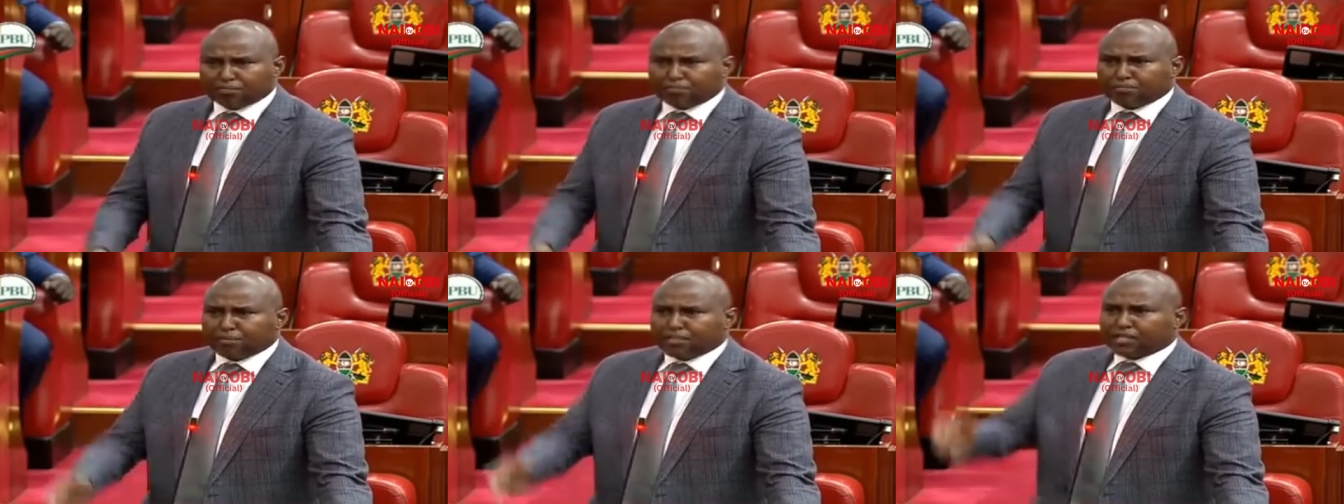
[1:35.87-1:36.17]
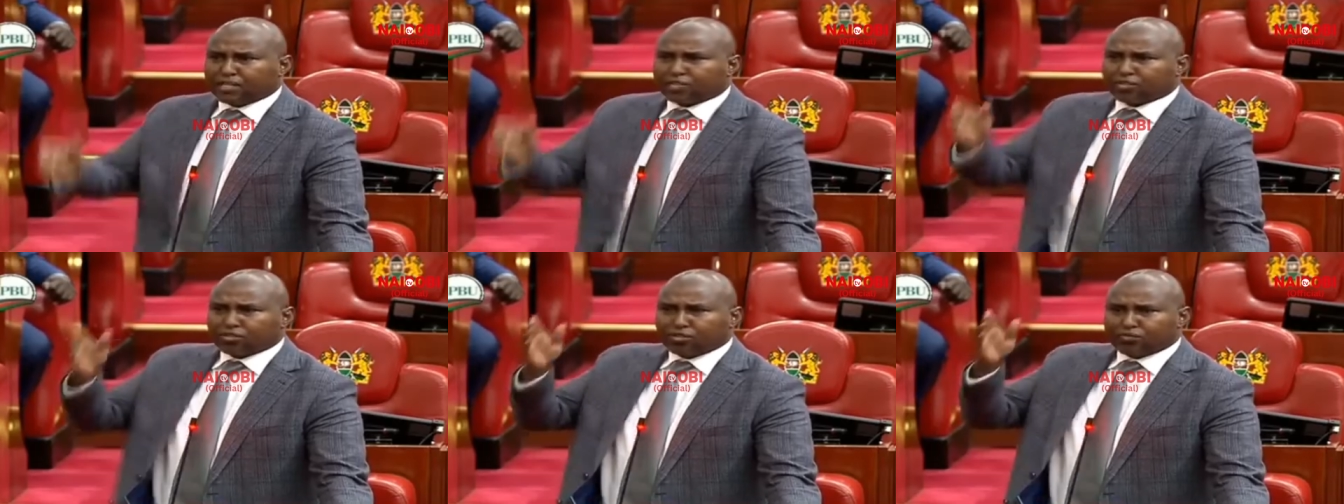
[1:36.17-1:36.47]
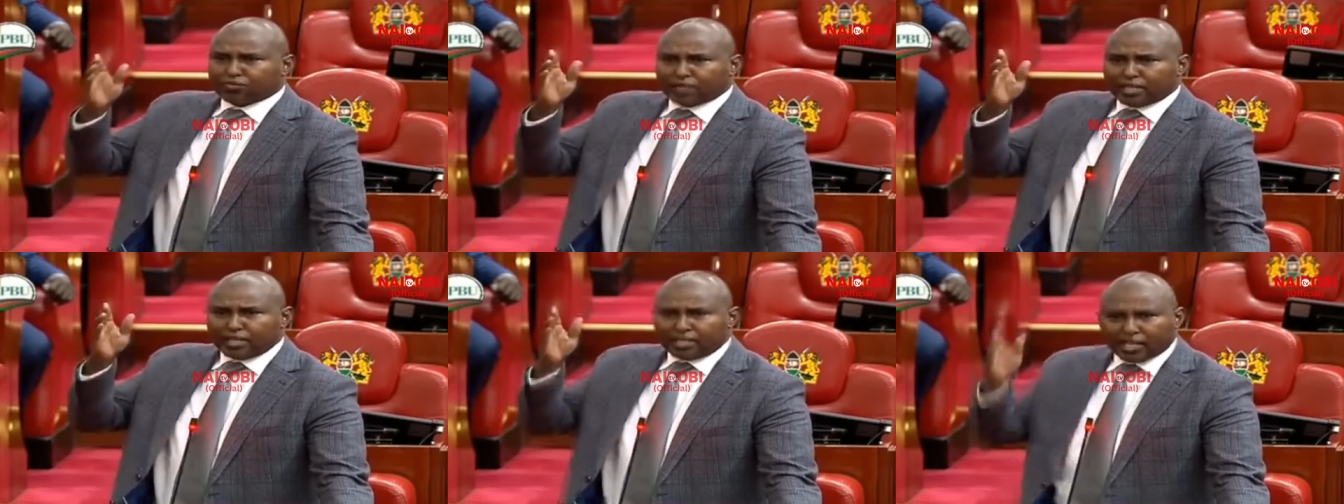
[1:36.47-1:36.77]
bills
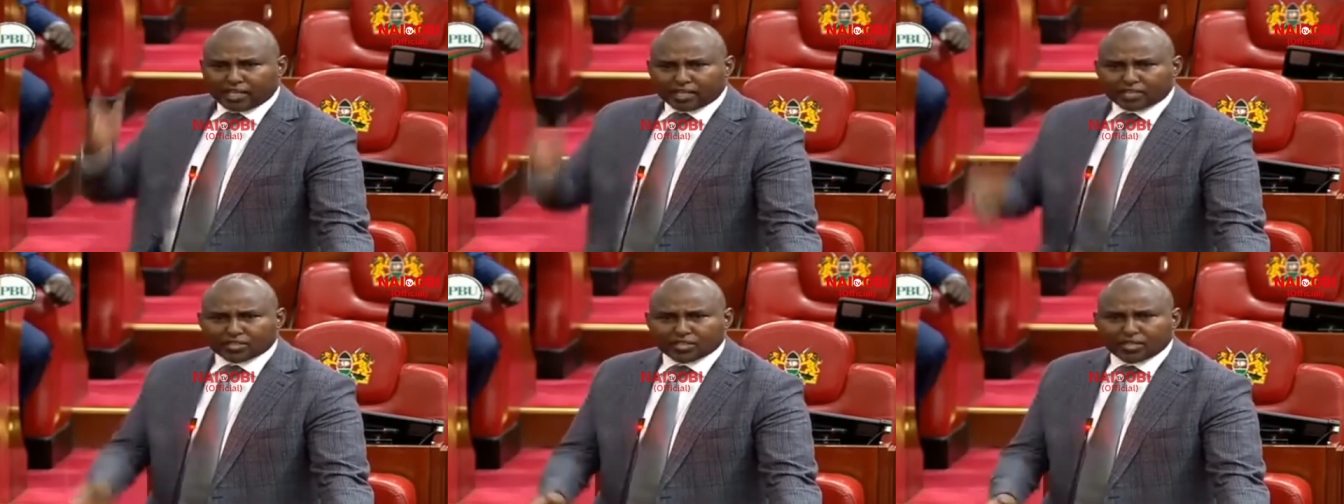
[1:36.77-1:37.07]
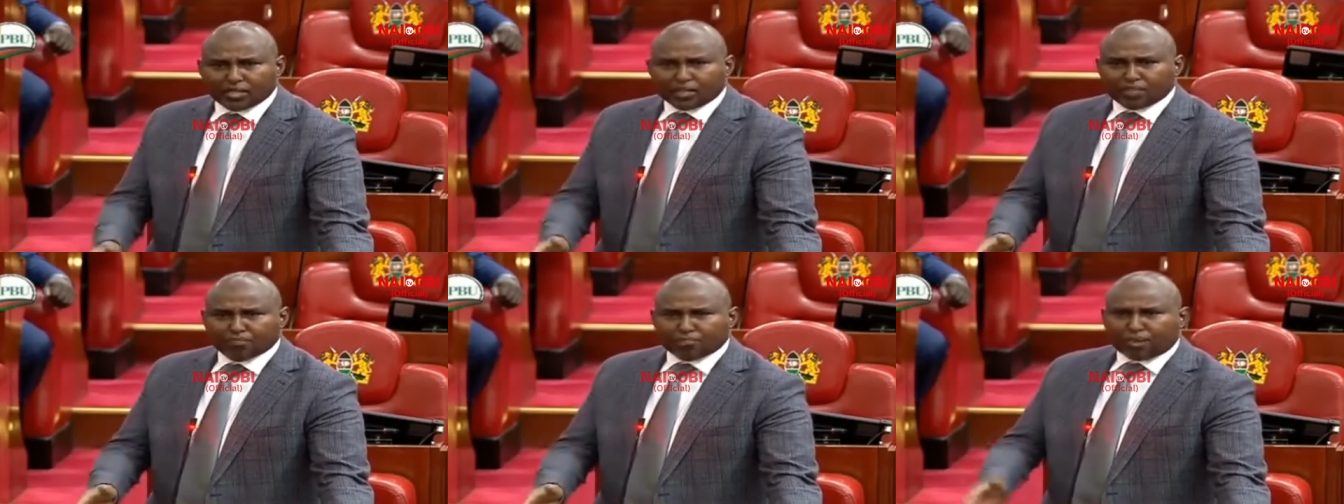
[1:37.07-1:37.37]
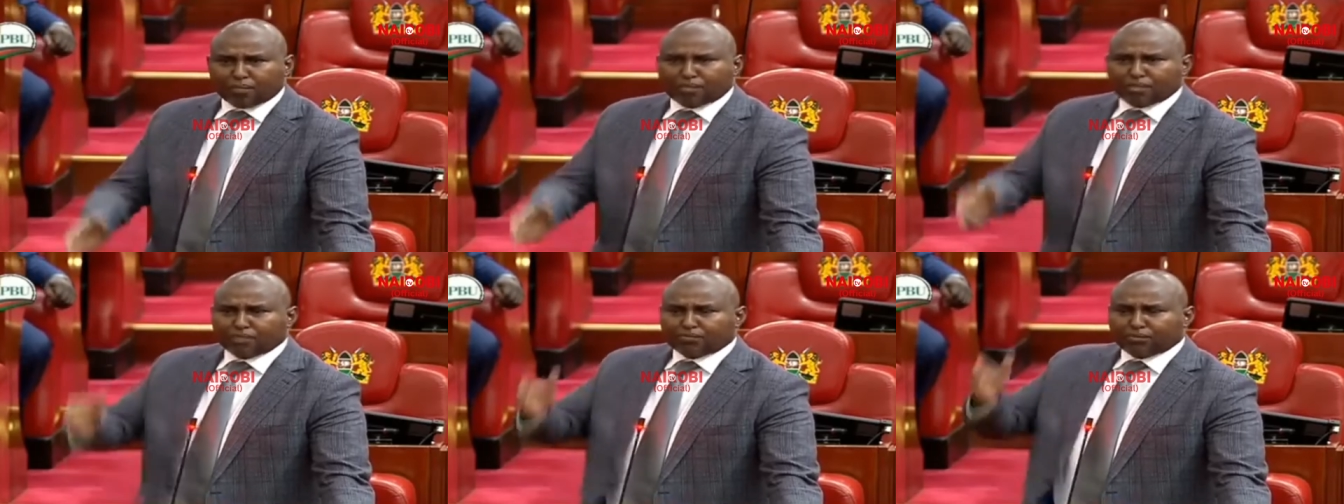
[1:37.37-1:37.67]
on finance,
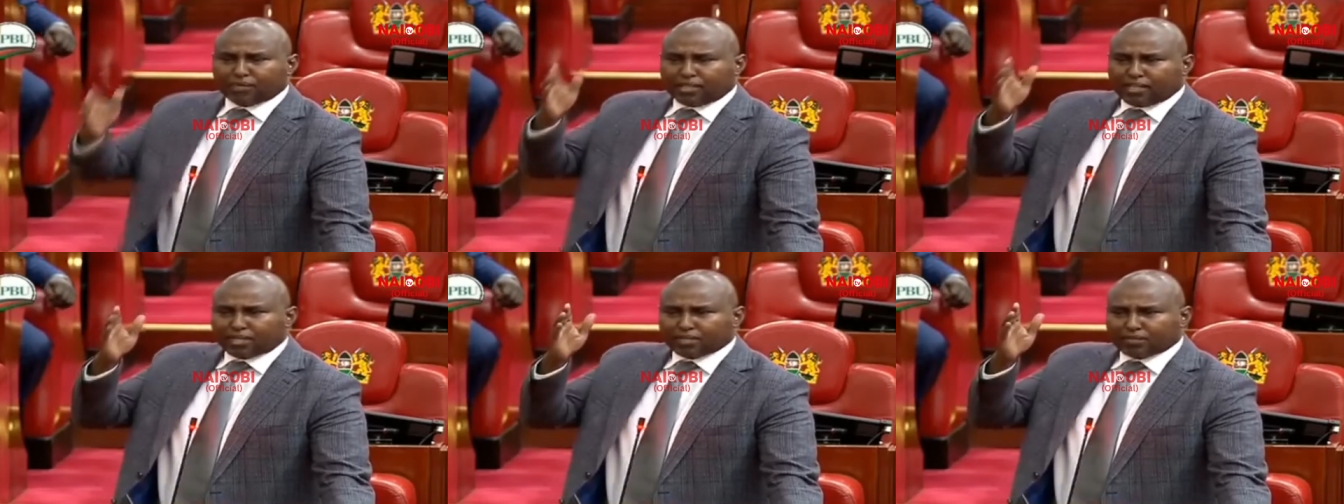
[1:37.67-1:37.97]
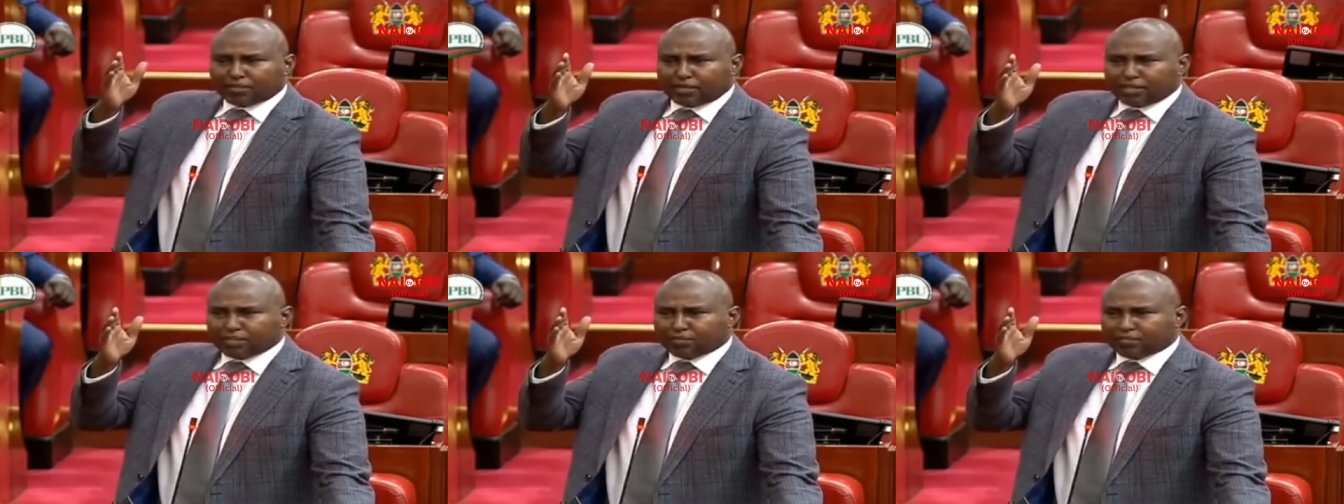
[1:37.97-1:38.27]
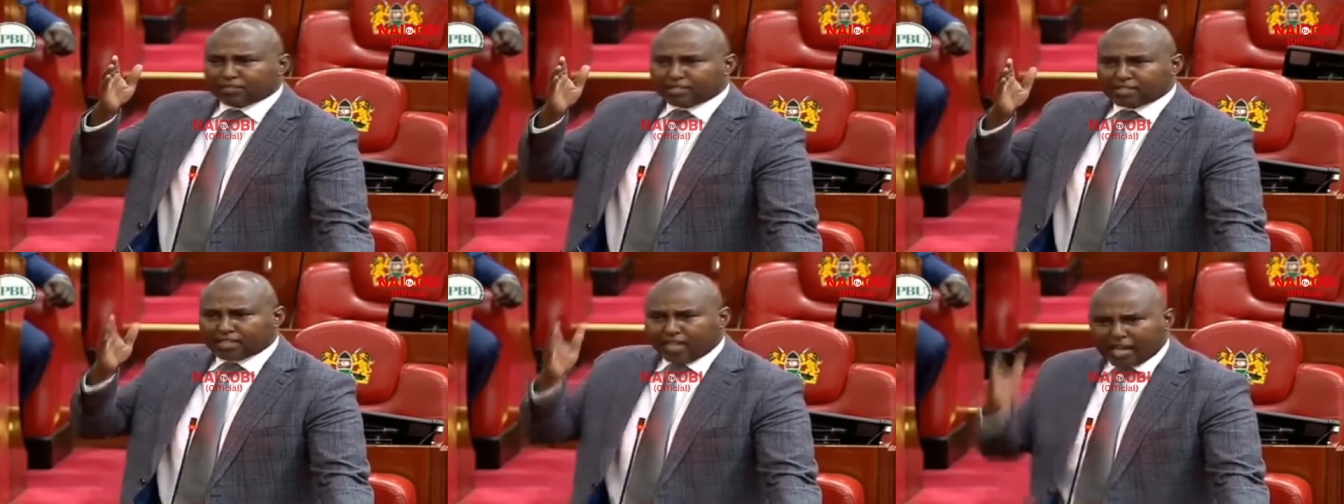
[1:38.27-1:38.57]
Public Finance
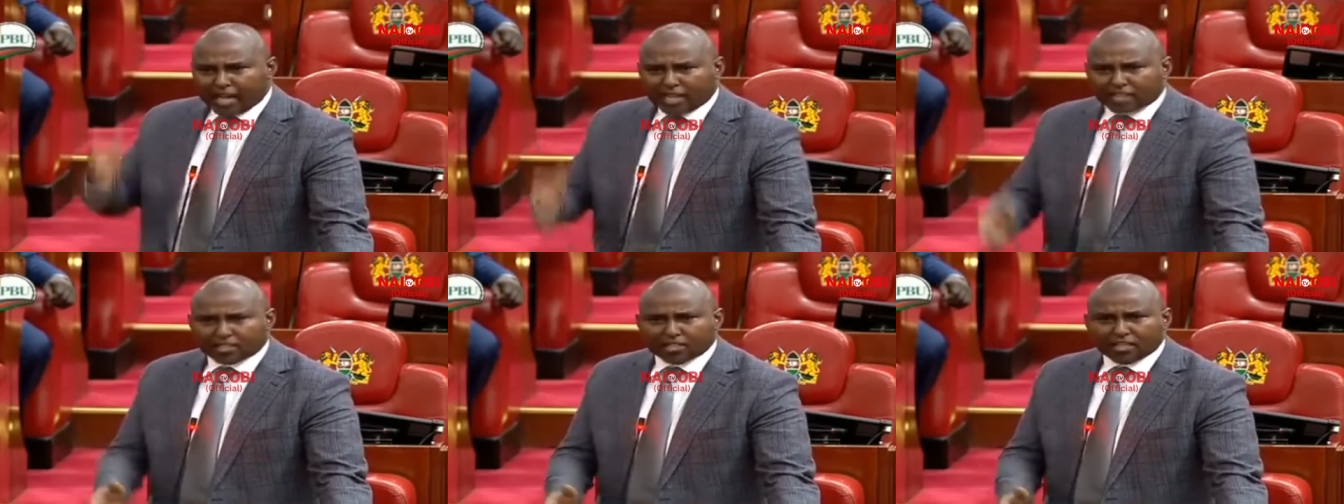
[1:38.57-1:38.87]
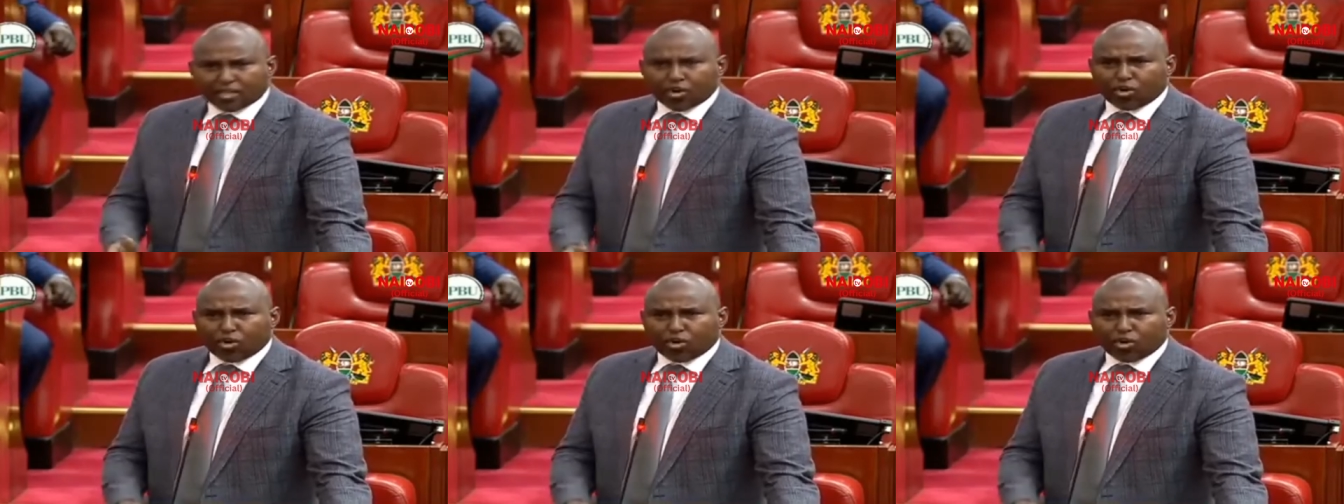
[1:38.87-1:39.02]
Management Act.